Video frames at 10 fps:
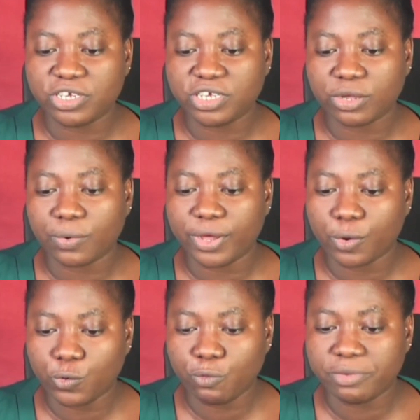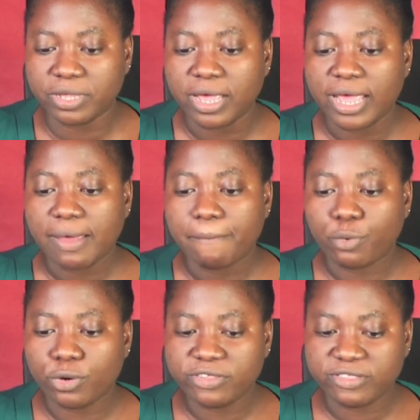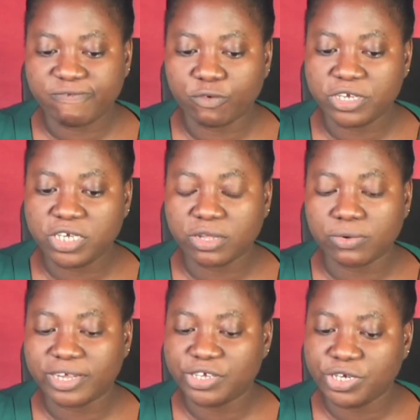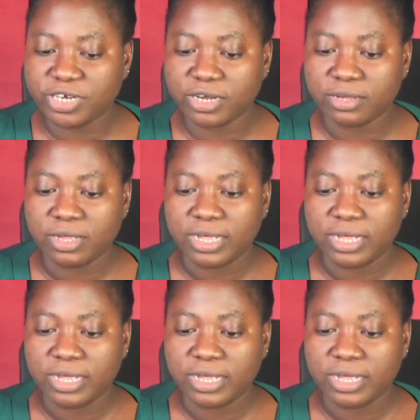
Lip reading: Digital Economy Policy for Digital Nigeria.